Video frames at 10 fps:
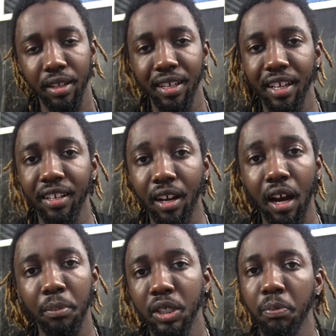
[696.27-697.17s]
in the
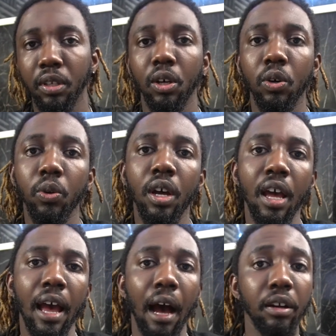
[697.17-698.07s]
comments below.
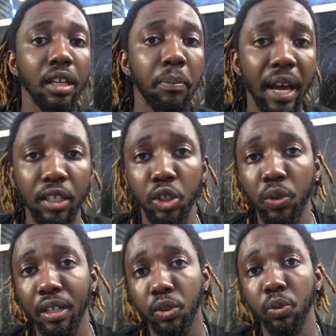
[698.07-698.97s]
I'll get back to
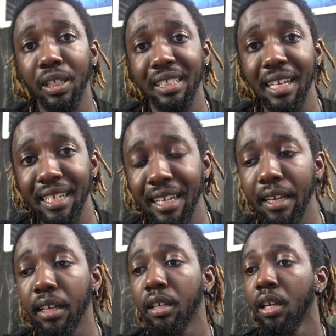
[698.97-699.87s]
you as soon as I
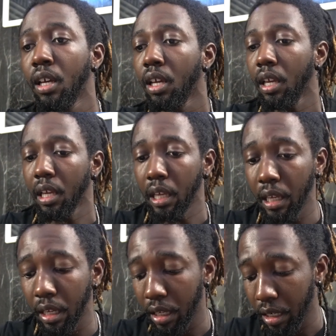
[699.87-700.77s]
can.
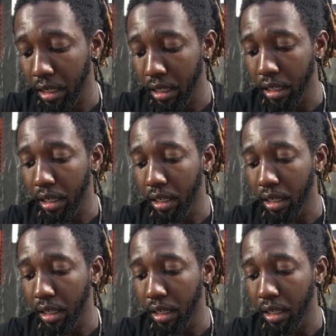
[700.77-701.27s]
And